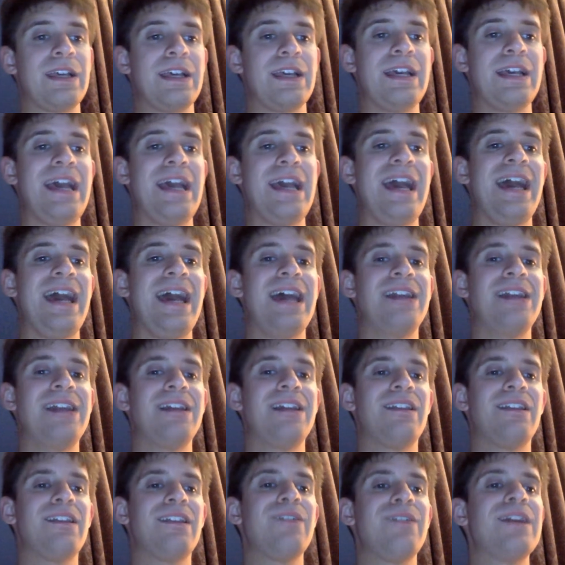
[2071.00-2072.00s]
And
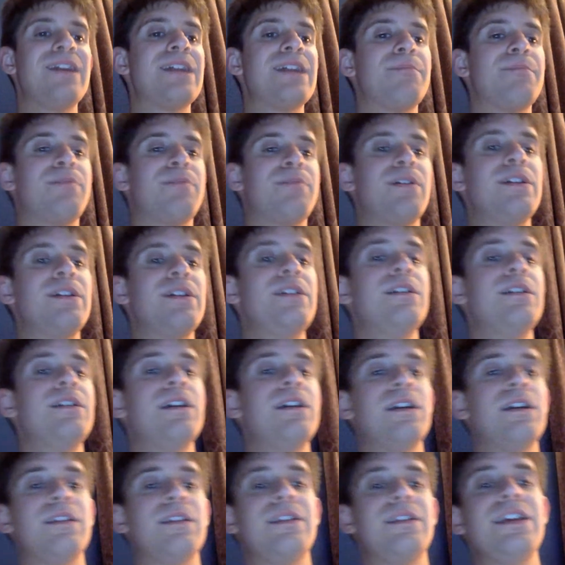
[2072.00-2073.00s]
Theory ended up putting
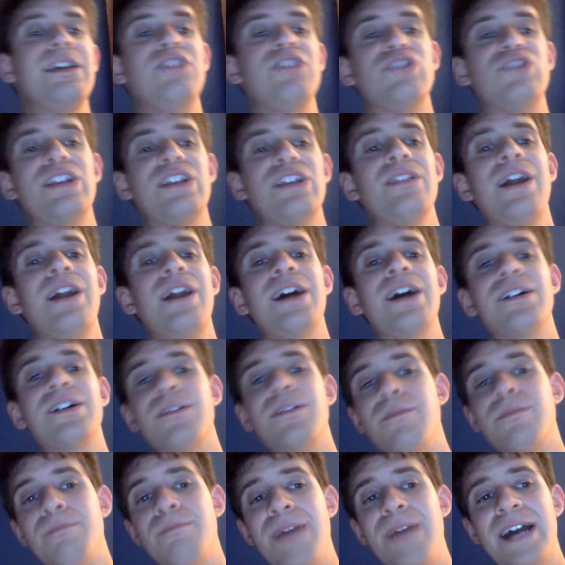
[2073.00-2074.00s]
the chin lock
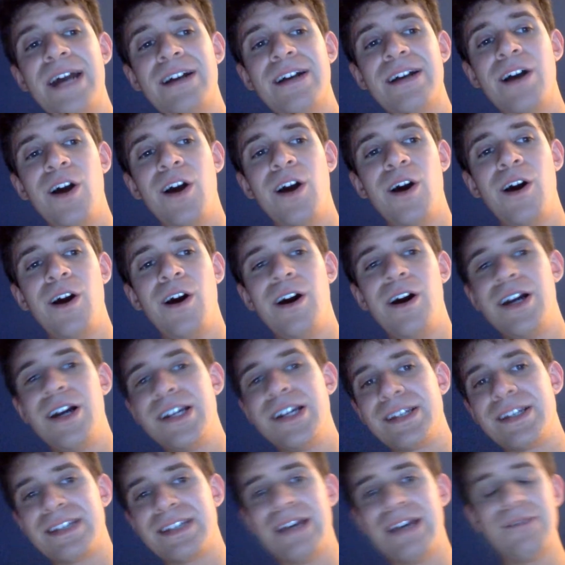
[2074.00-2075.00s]
back
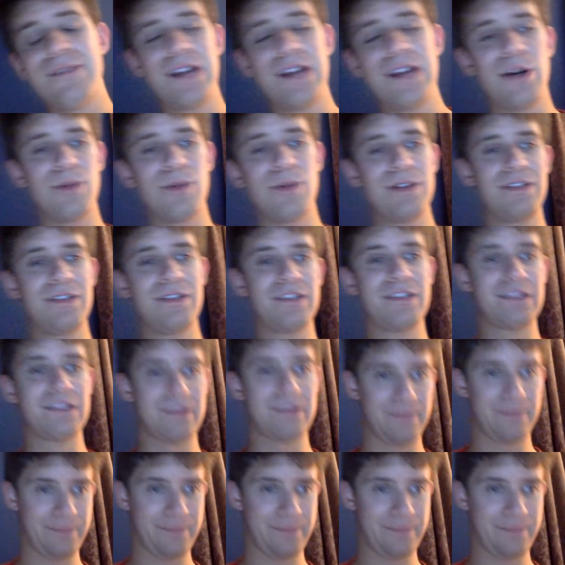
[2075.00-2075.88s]
on Kevin Owens.